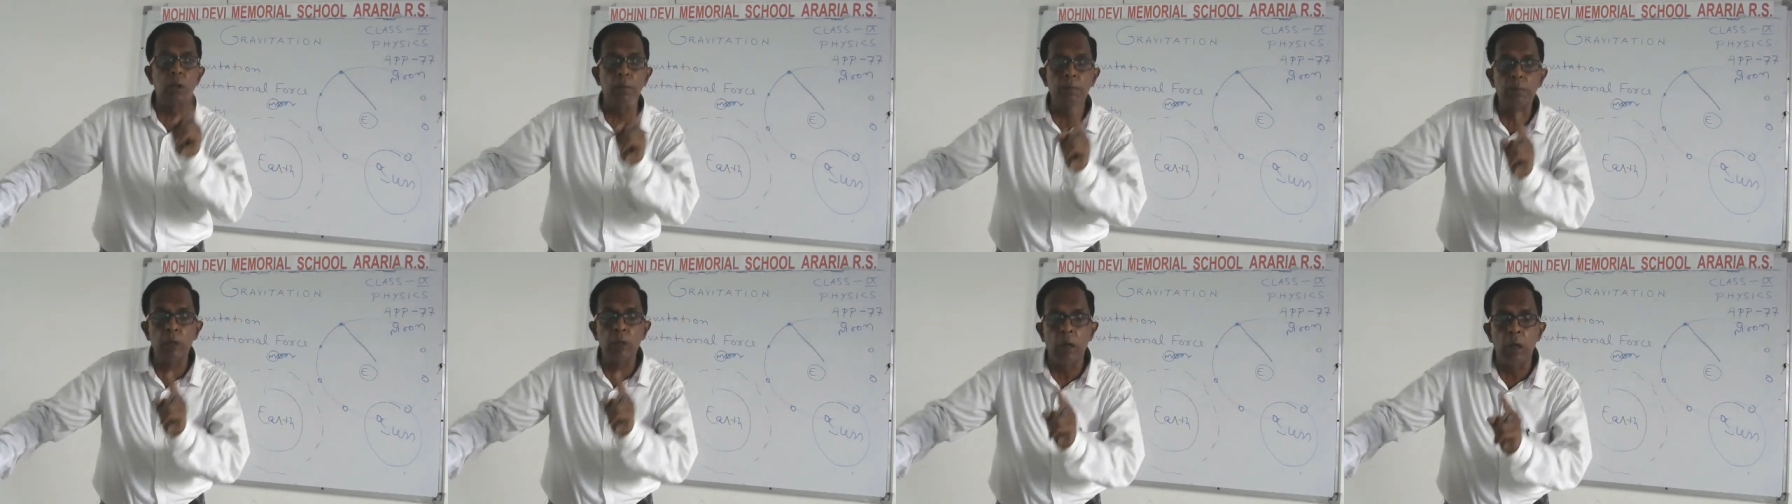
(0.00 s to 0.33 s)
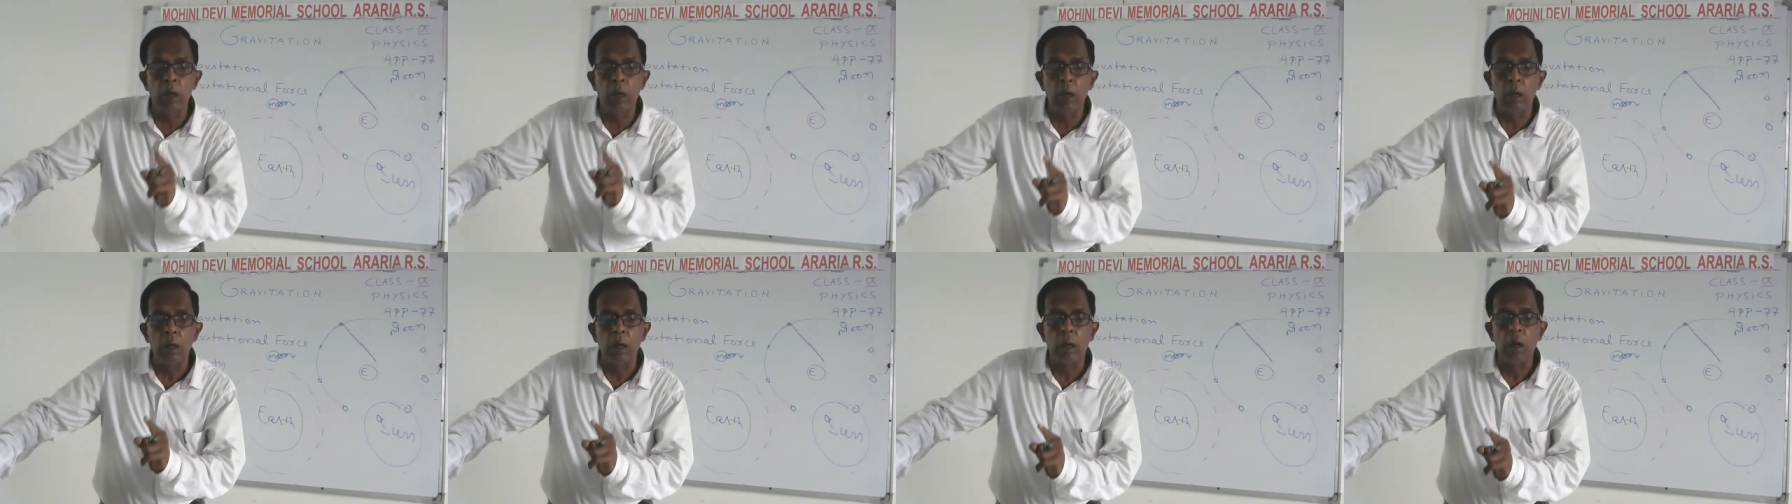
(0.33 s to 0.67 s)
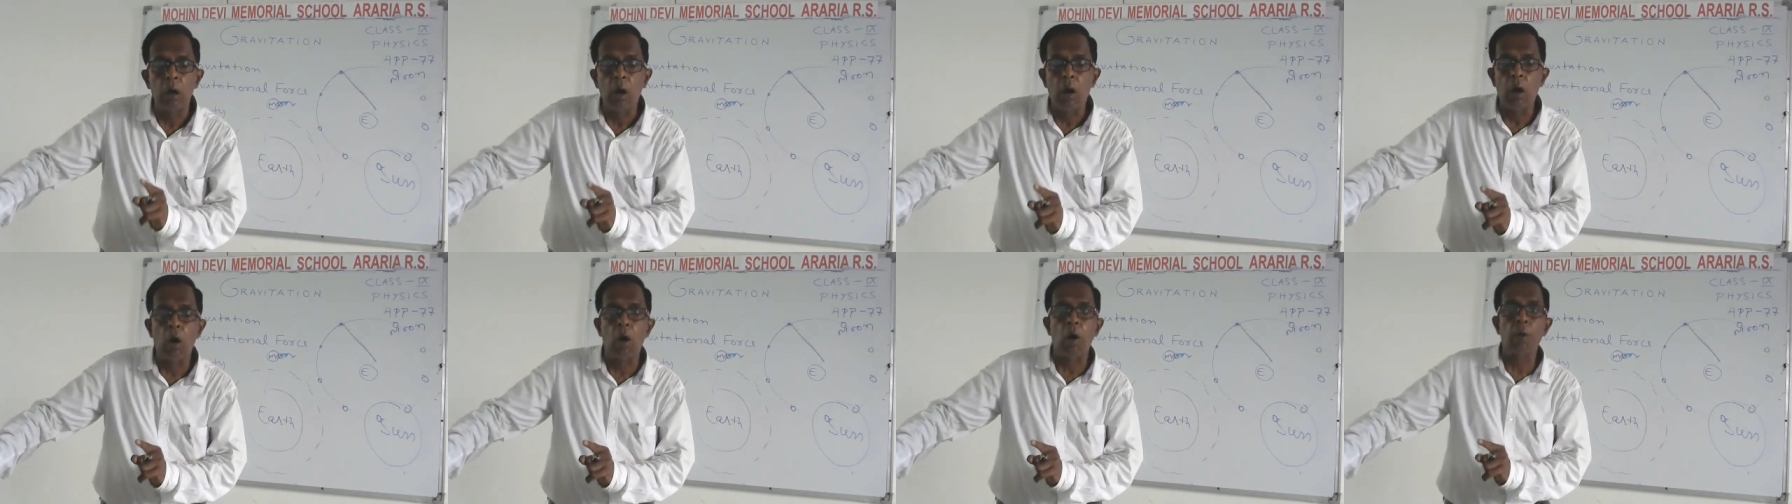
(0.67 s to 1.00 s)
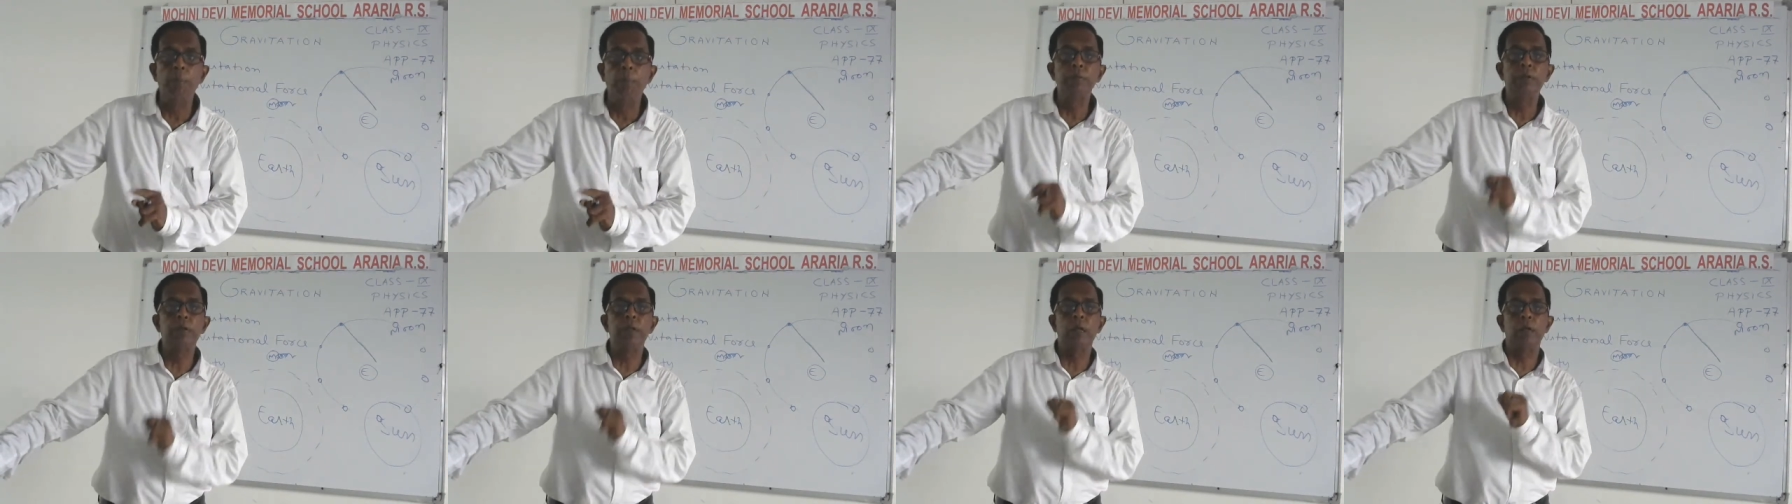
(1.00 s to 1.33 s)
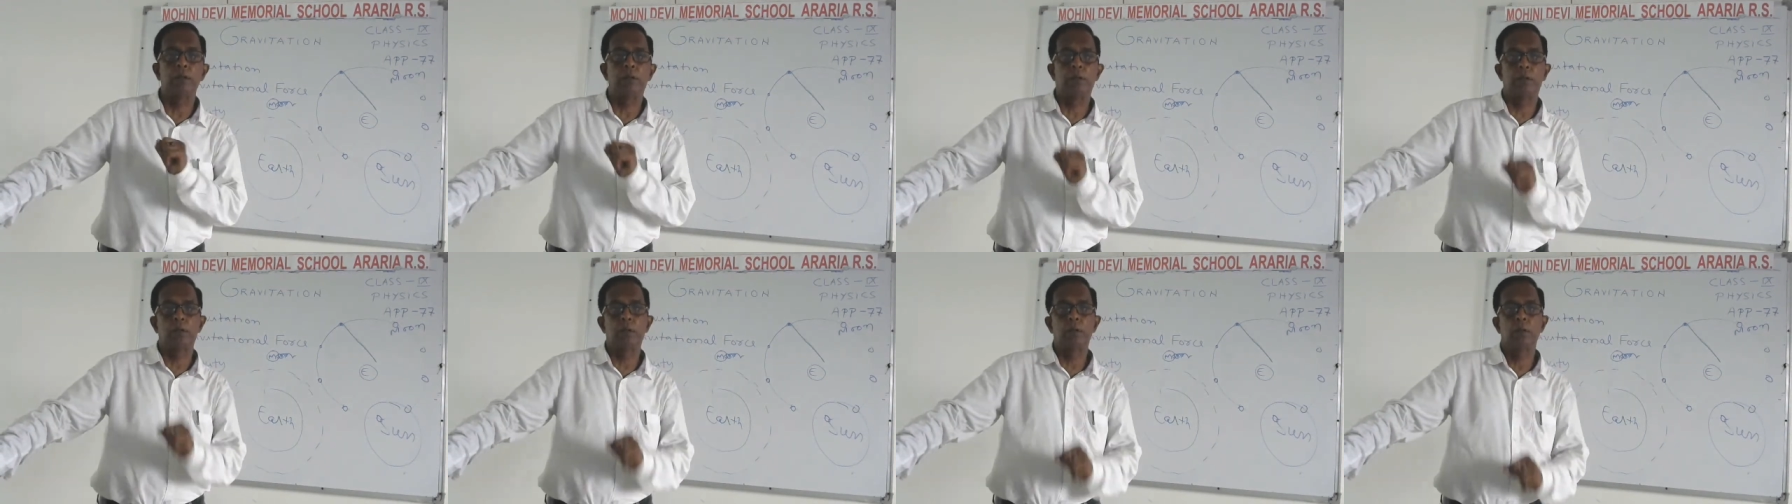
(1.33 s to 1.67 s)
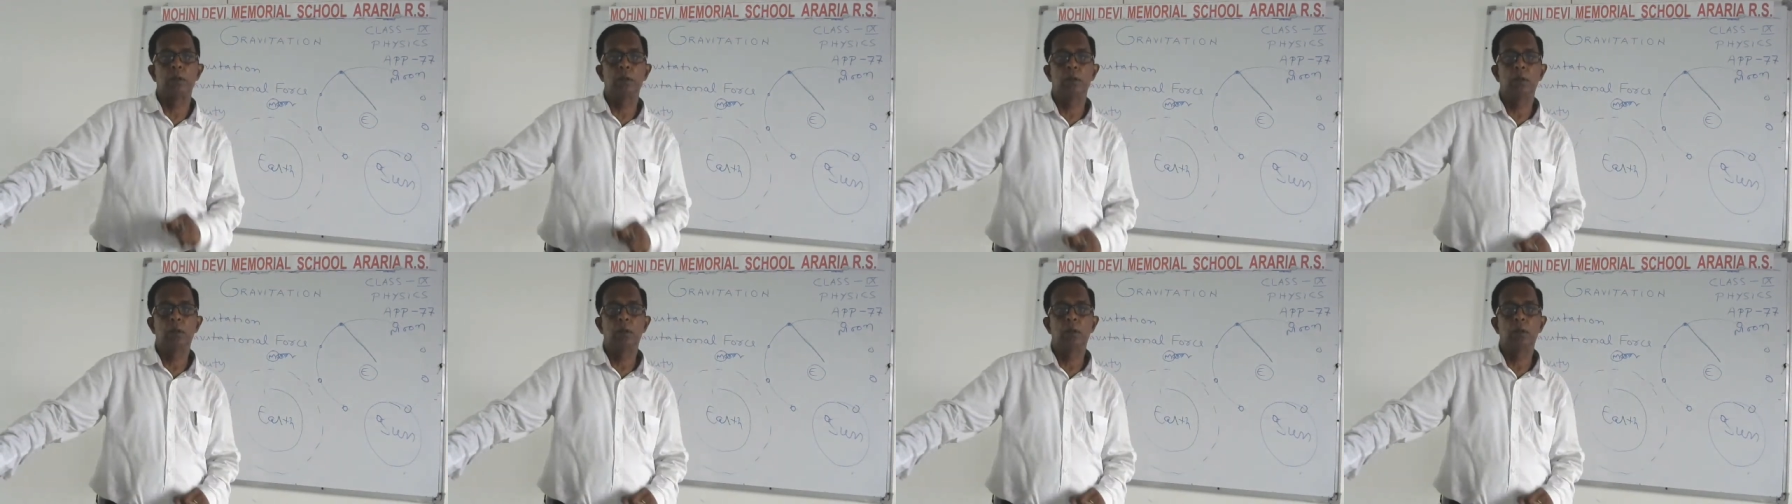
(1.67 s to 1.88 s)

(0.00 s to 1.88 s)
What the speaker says: of the object.